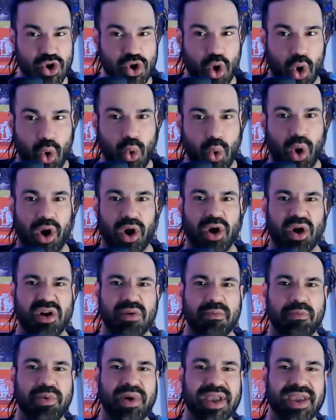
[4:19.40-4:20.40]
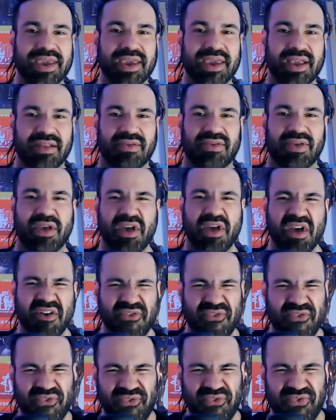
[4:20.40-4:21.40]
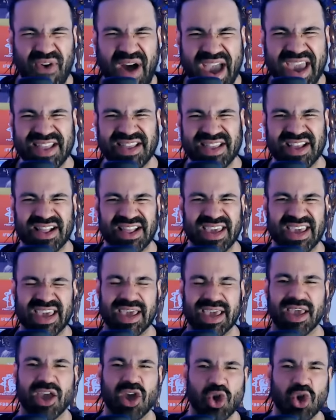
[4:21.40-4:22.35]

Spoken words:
know are going to bring it. Finally,